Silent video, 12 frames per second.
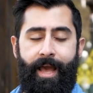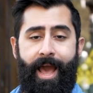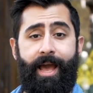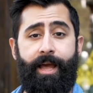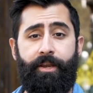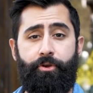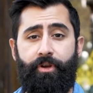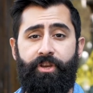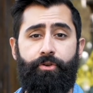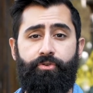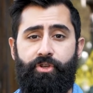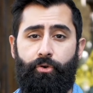And you can
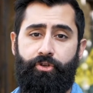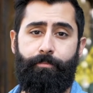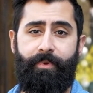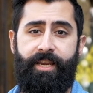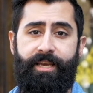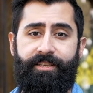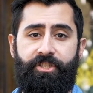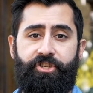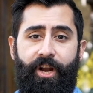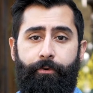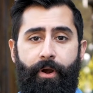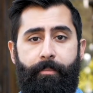use social media to
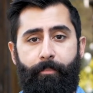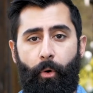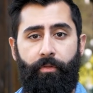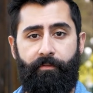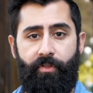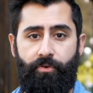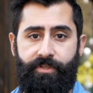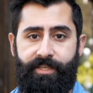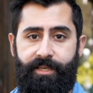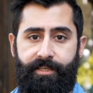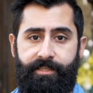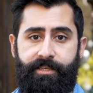generate both of those
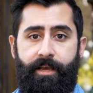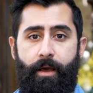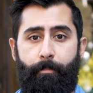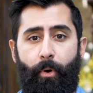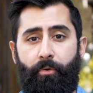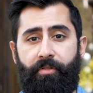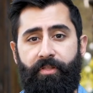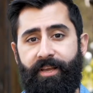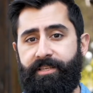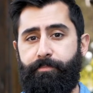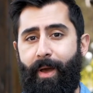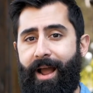things, both
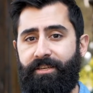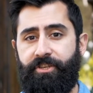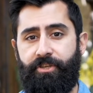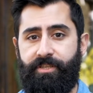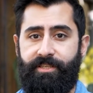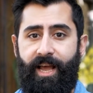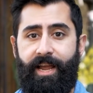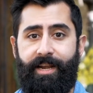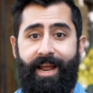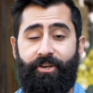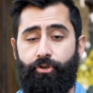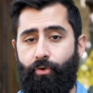links back to your site
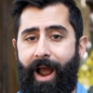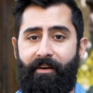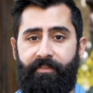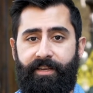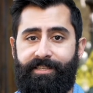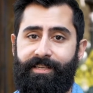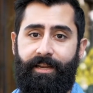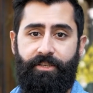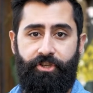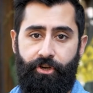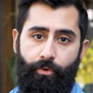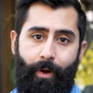and traffic sent
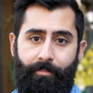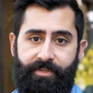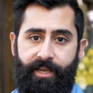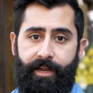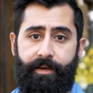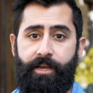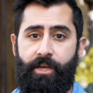to your website.